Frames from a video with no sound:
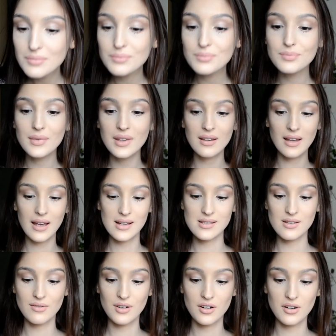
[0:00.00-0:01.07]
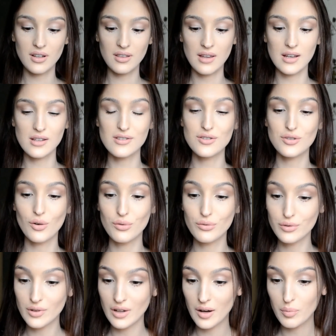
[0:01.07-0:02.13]
It has a very nice doe
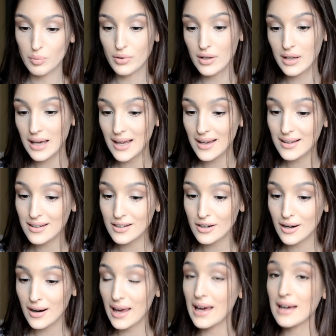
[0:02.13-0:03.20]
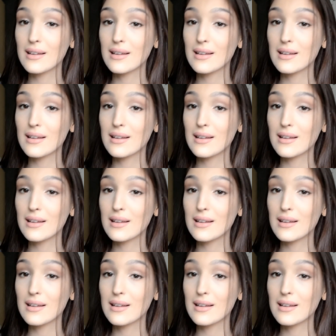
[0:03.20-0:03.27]
foot applicator, and I